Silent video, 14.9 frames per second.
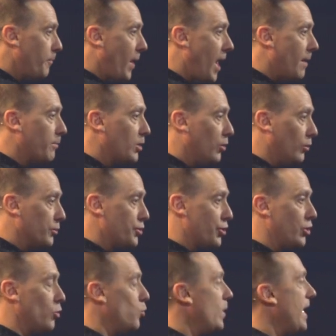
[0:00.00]
pop
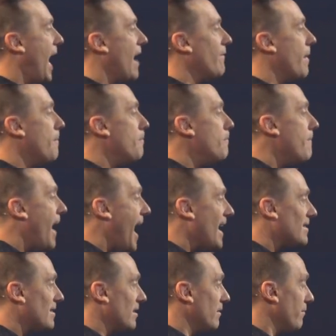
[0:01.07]
culture, we have a
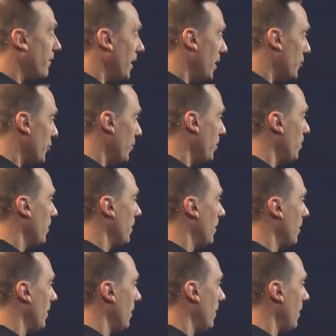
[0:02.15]
massive issue.
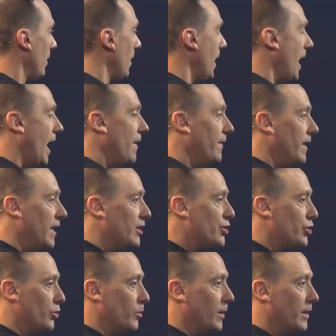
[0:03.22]
And the
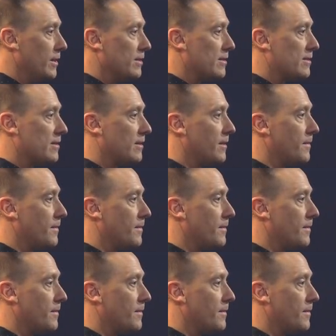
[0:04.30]
issue is